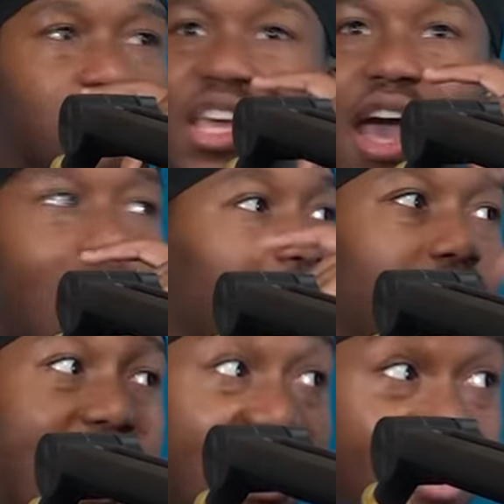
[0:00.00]
Yeah,
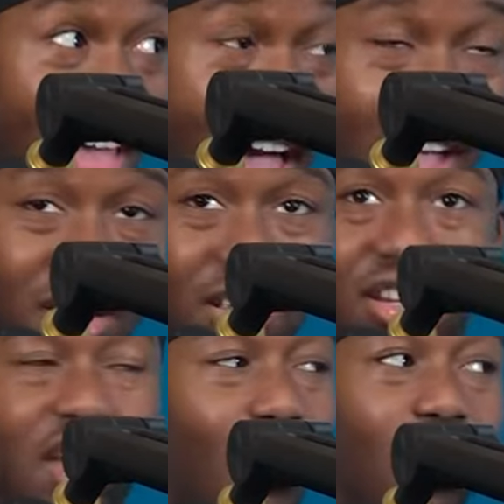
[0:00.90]
exactly. They don't,
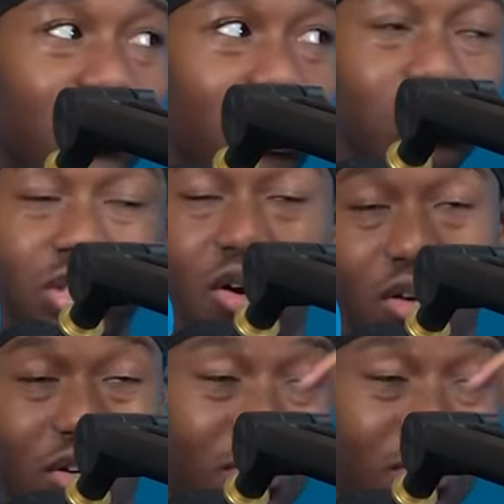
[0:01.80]
they want, don't two, want jokers. two jokers,